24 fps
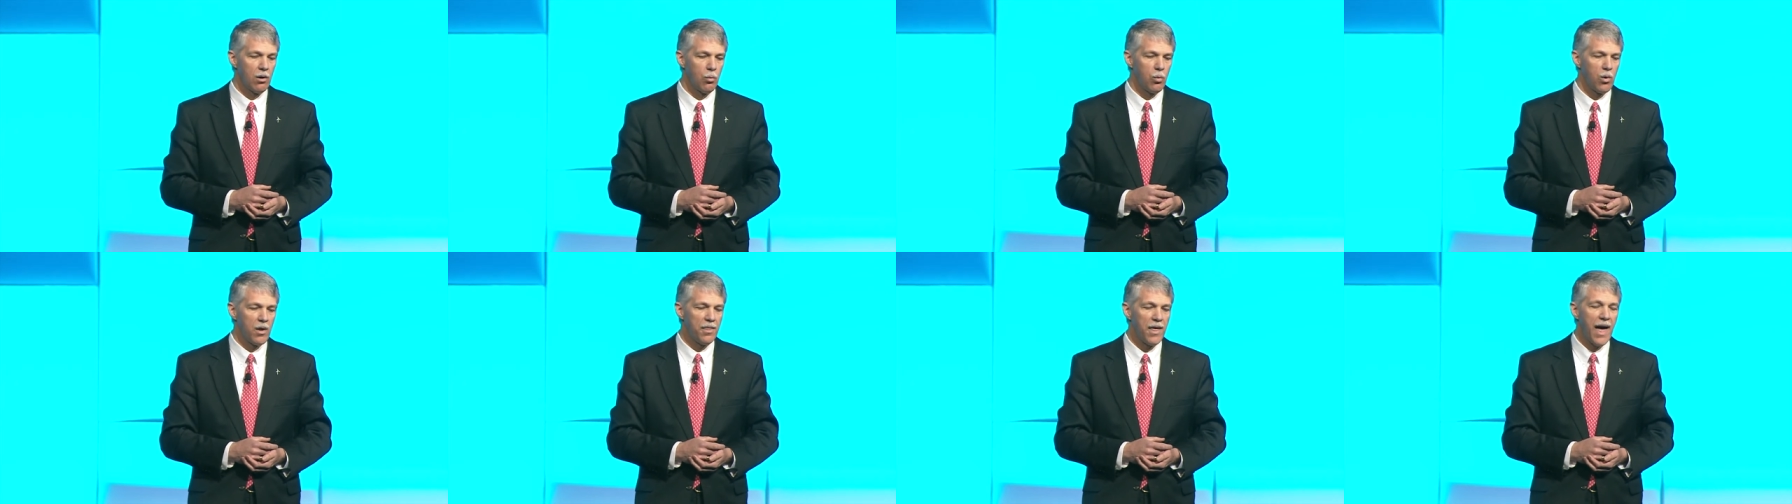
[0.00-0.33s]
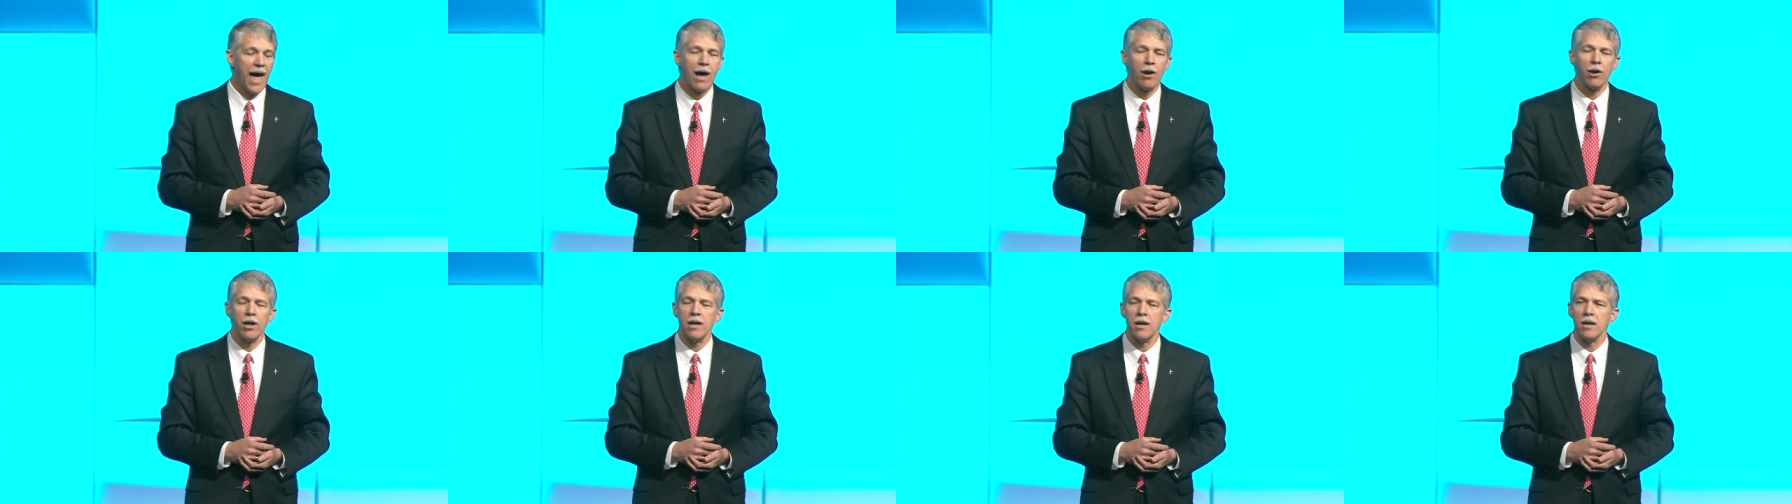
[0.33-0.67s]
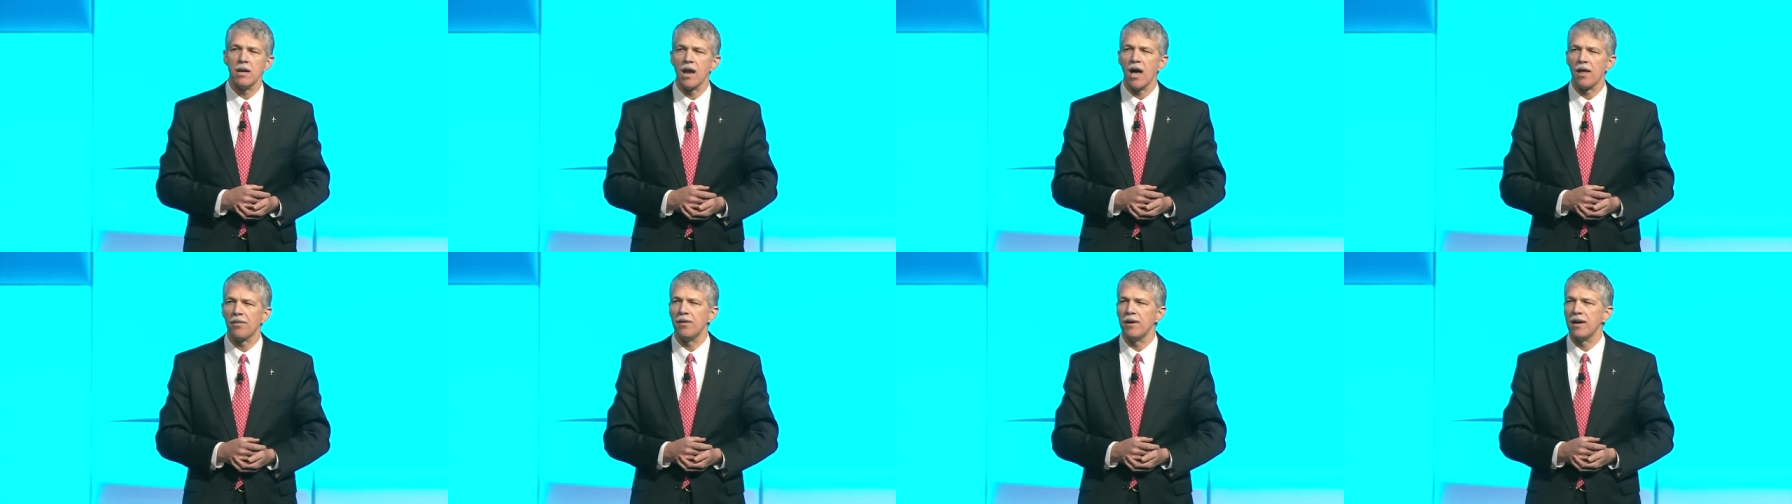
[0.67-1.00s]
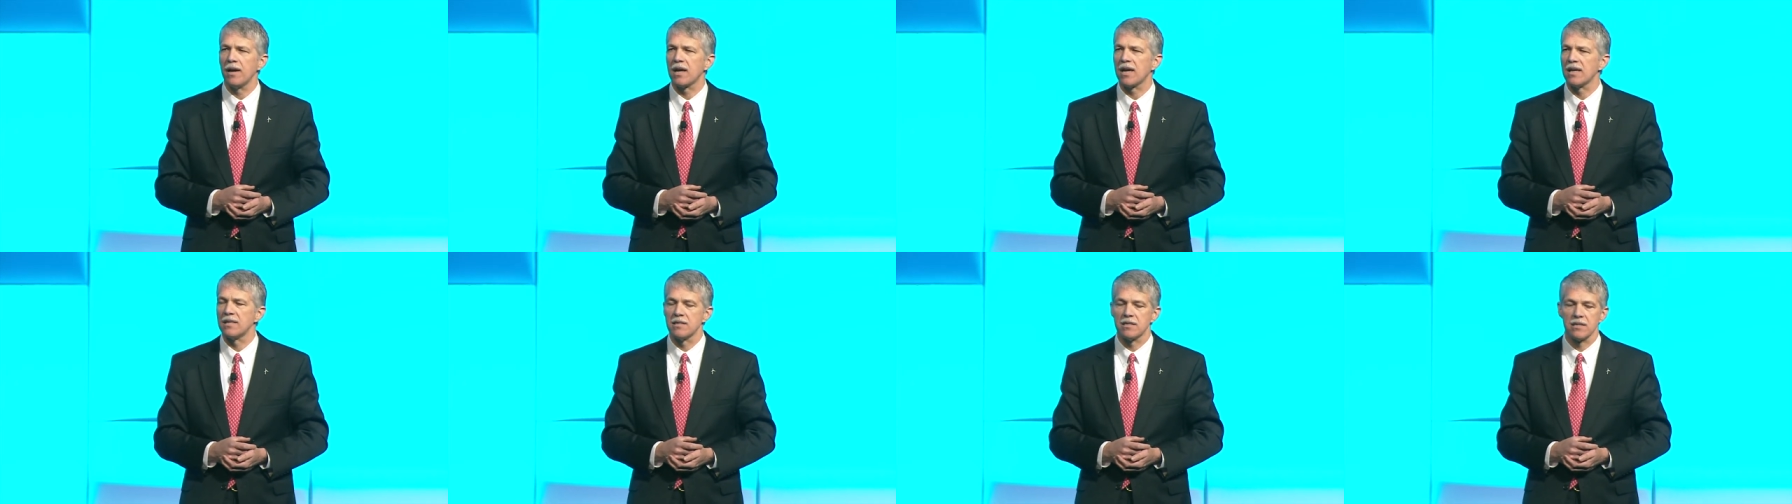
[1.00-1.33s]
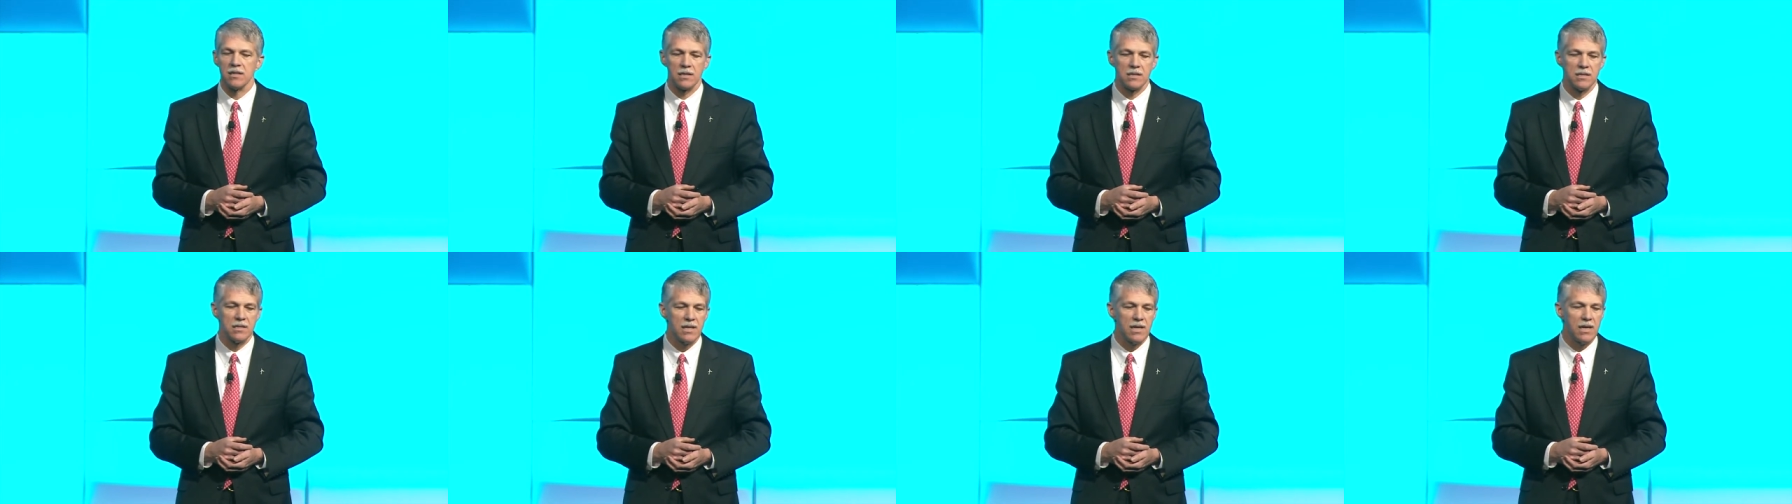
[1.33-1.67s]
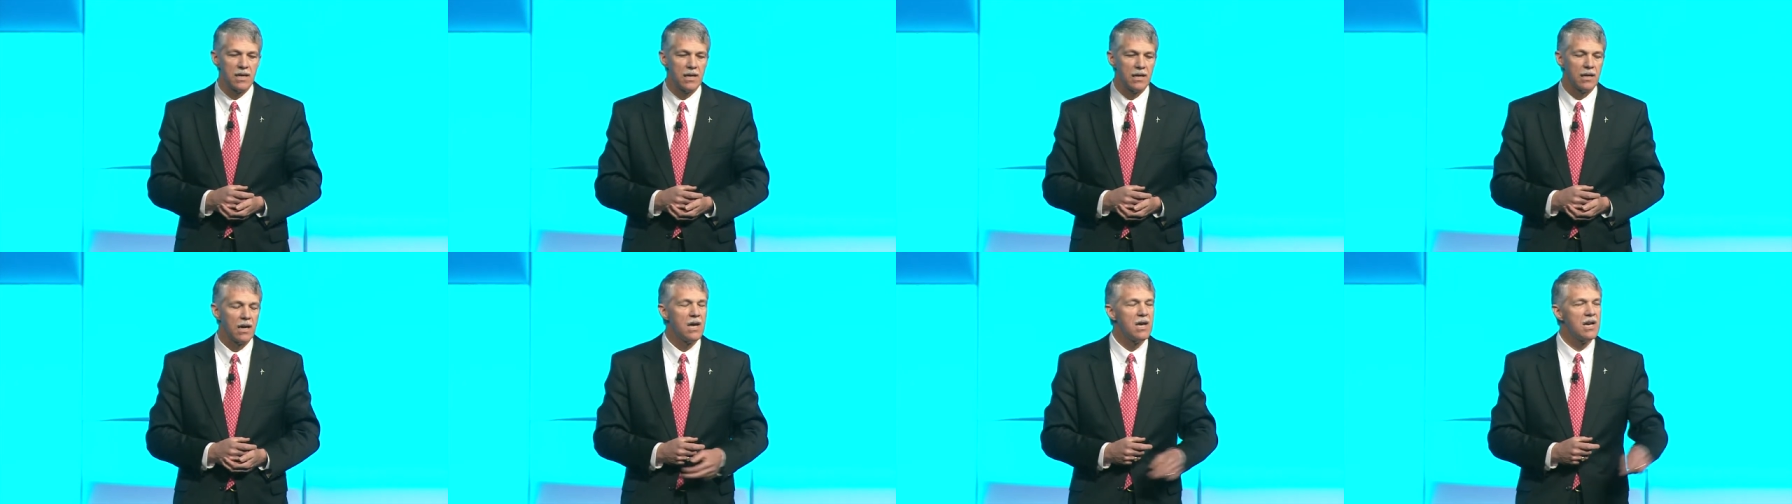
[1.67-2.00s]
Without it, nothing can
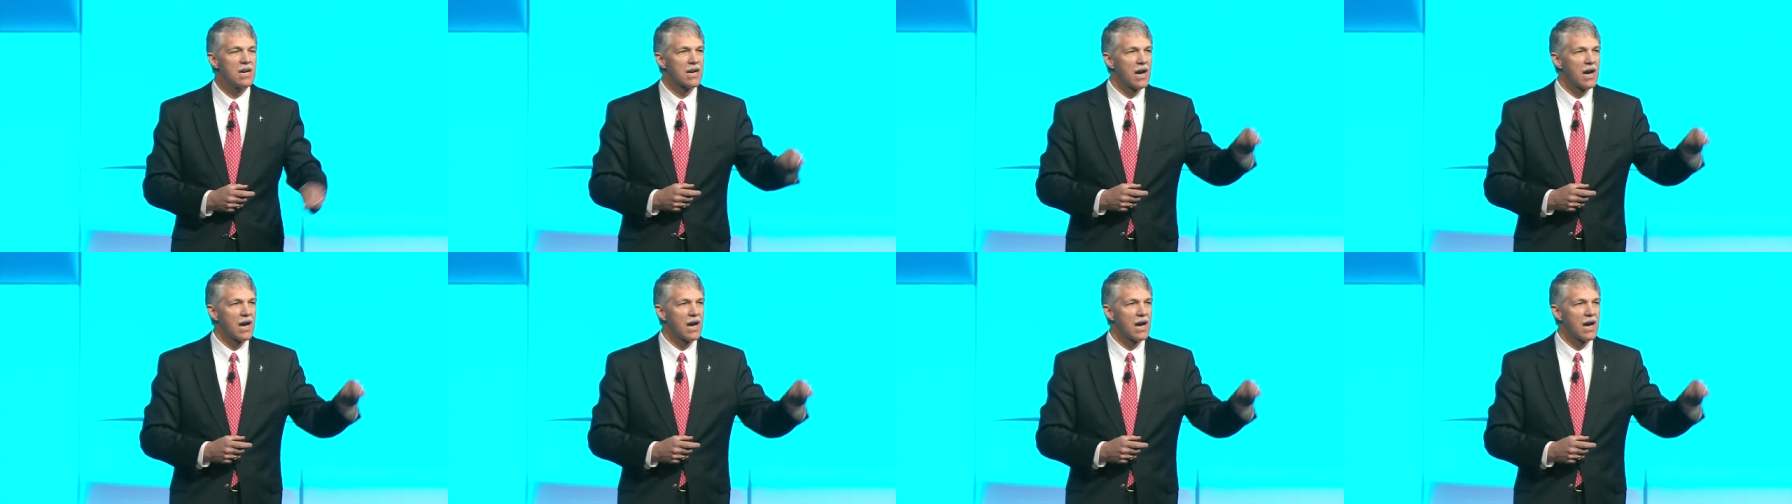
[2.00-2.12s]
succeed.